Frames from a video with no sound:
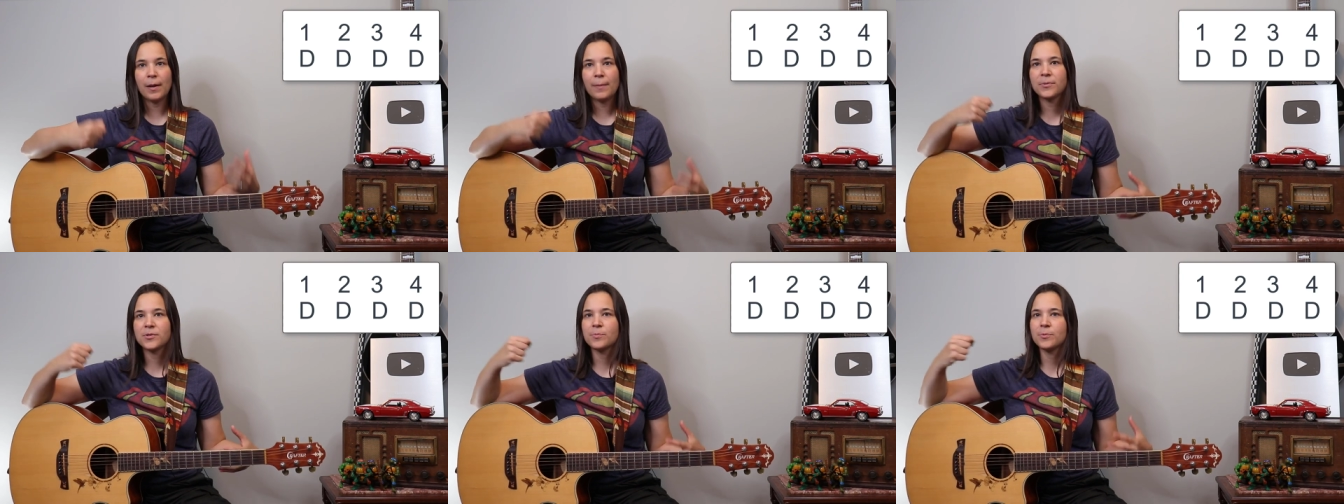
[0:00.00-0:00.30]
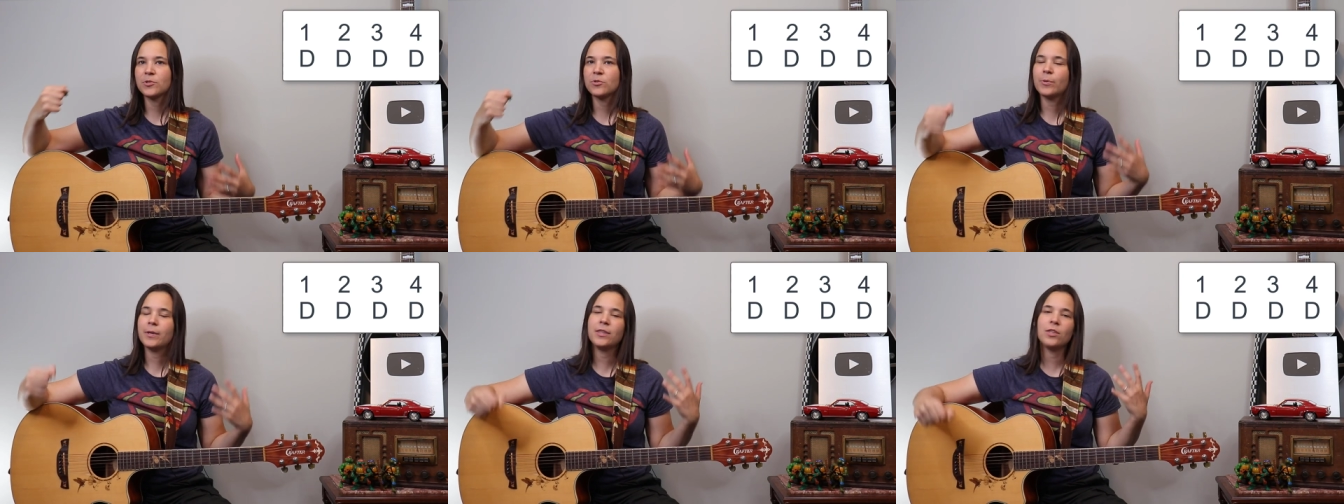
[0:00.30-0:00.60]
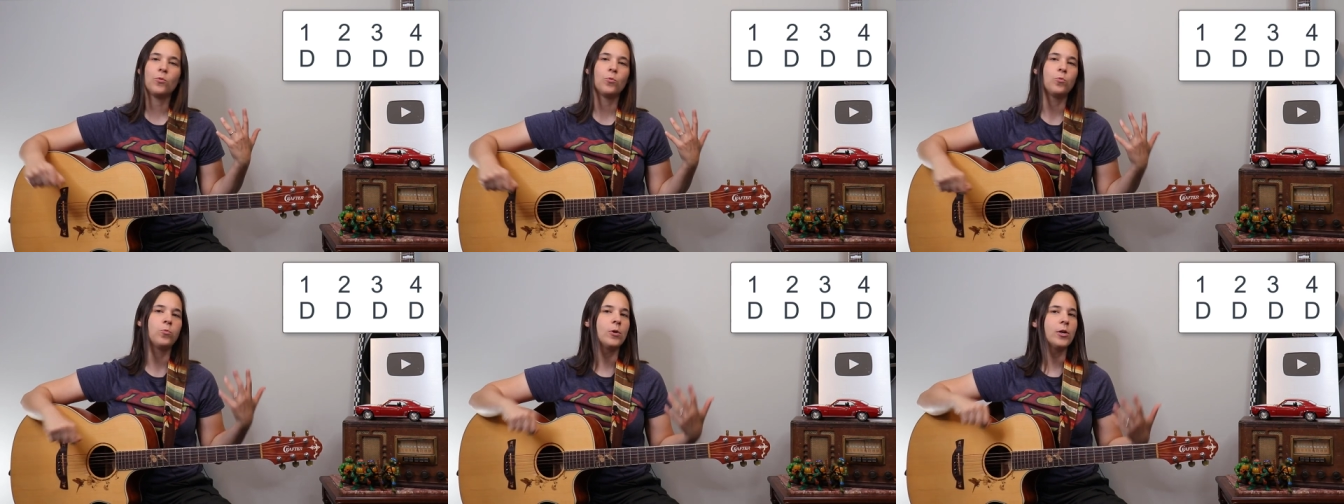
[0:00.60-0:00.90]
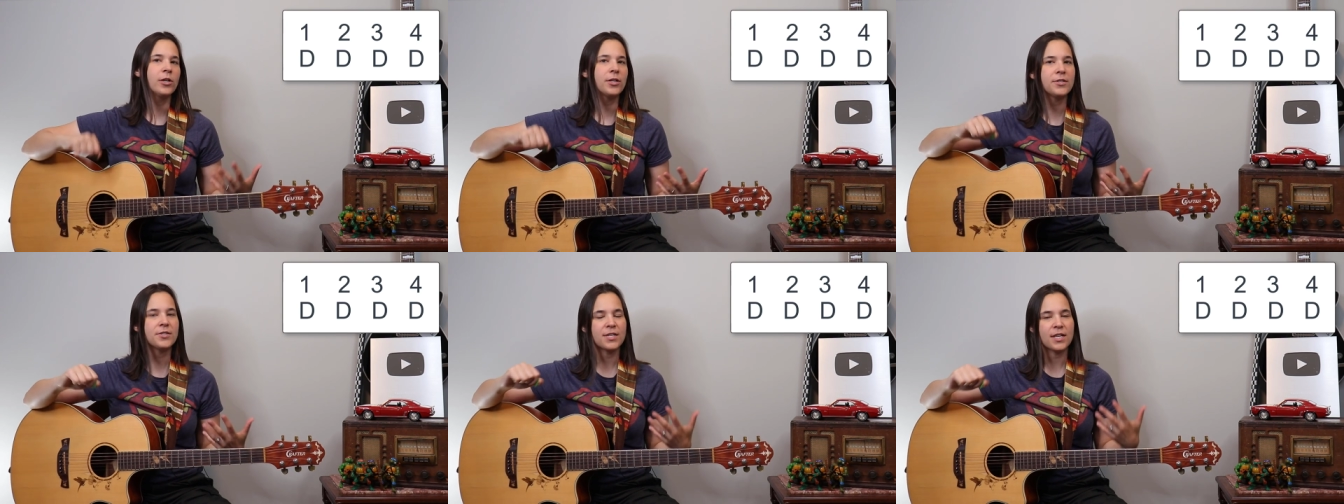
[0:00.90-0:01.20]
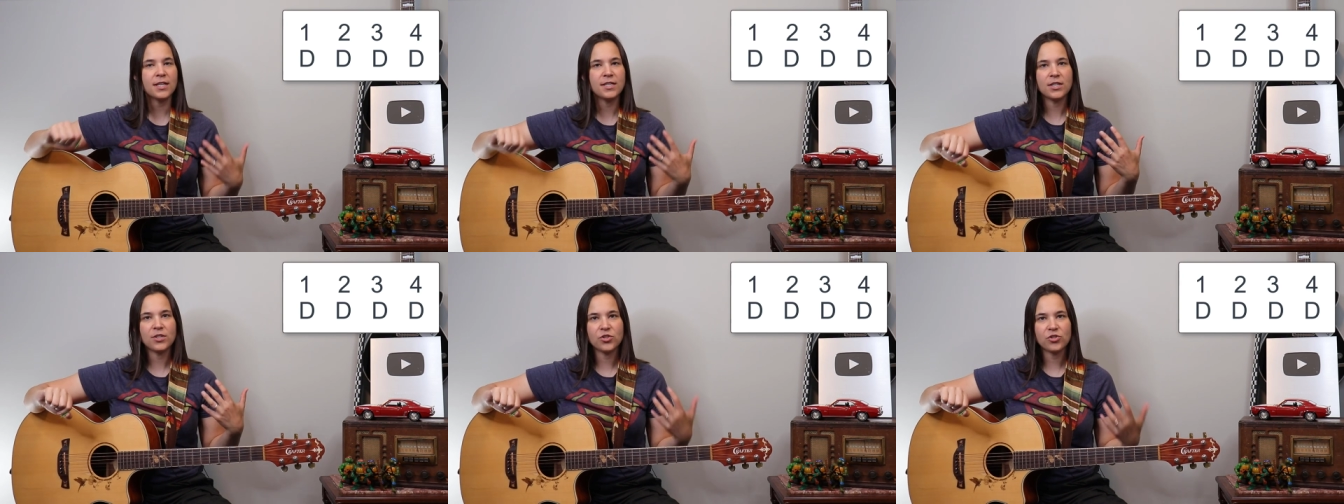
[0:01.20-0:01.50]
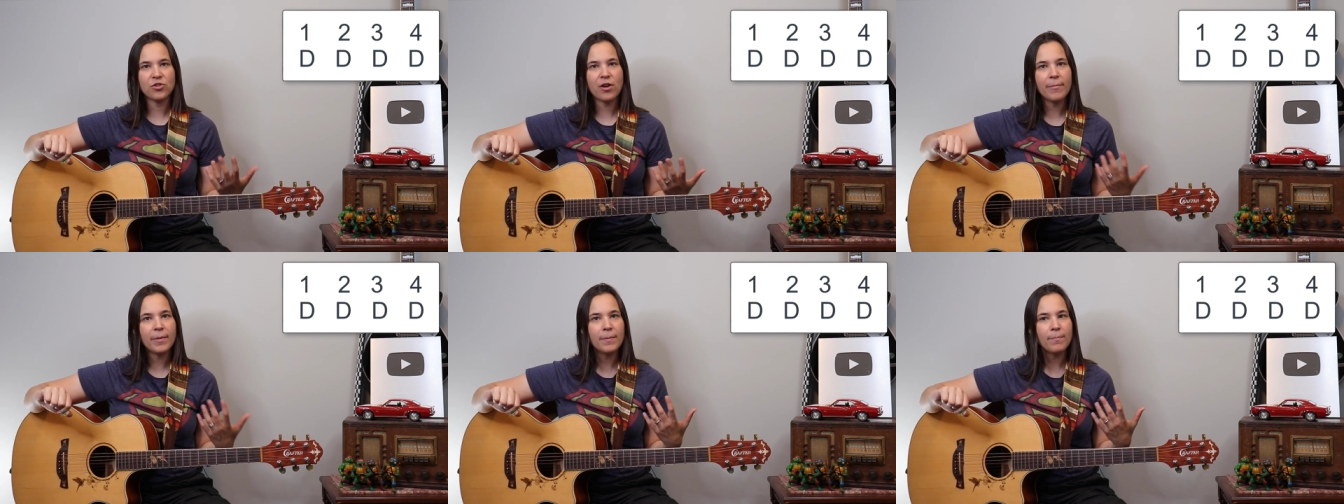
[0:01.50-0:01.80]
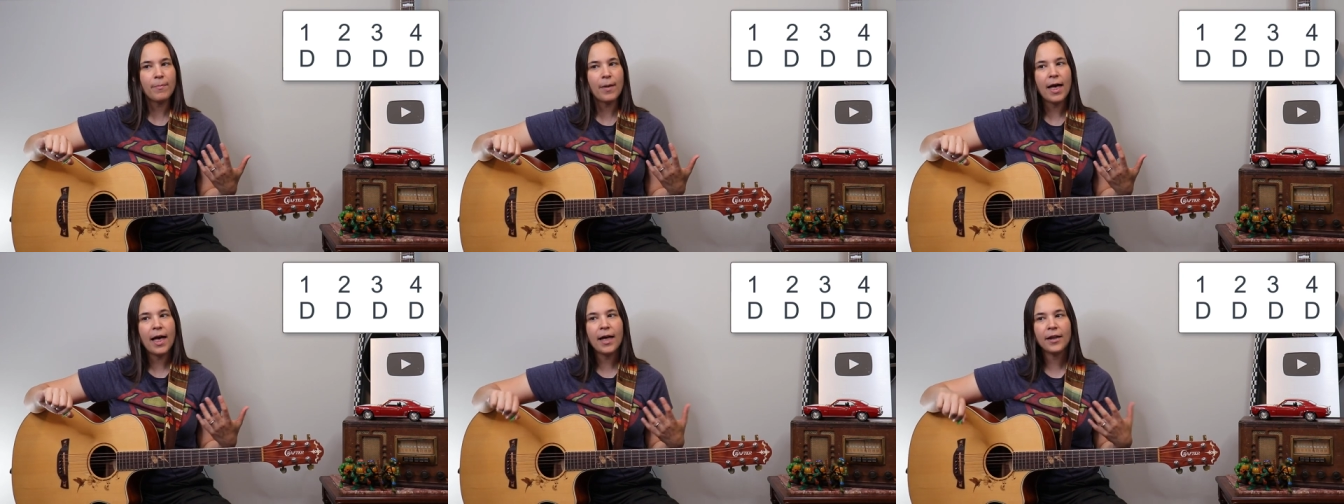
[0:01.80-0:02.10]
ups between the words and the
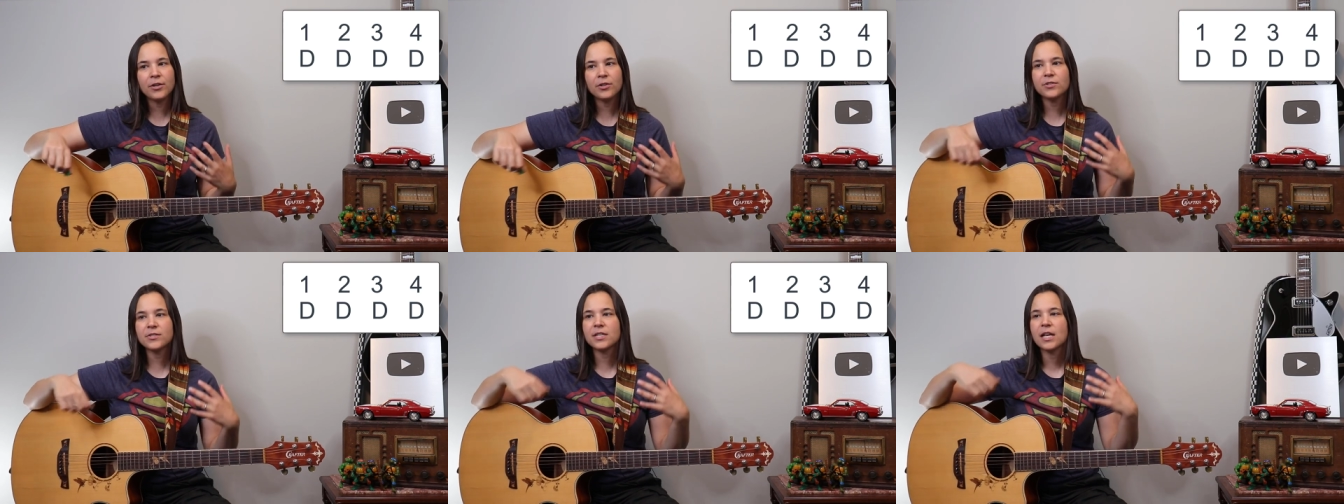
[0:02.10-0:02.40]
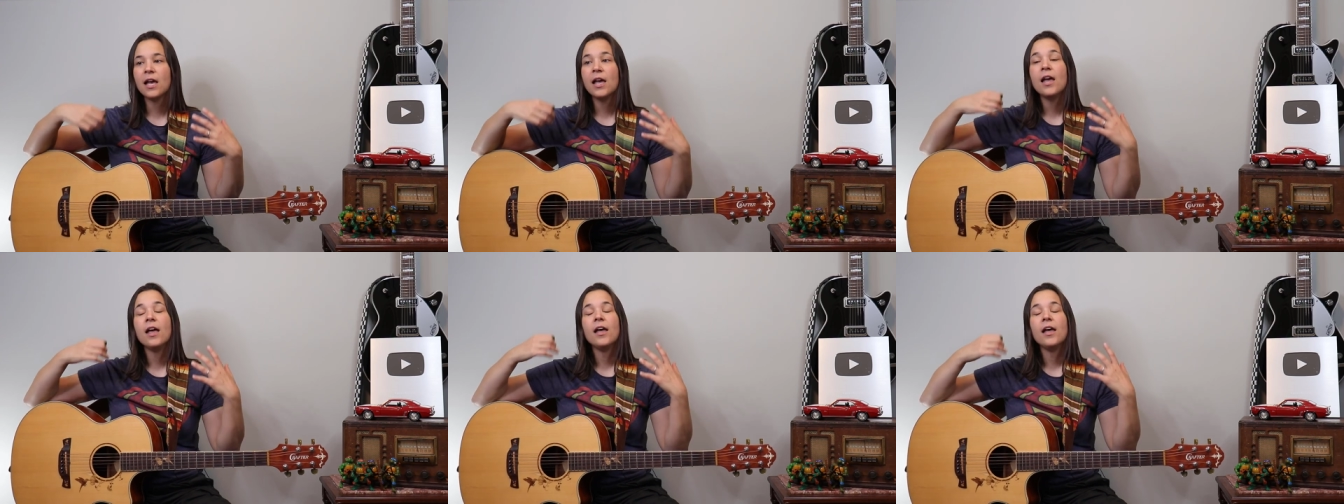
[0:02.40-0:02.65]
strumming patterns,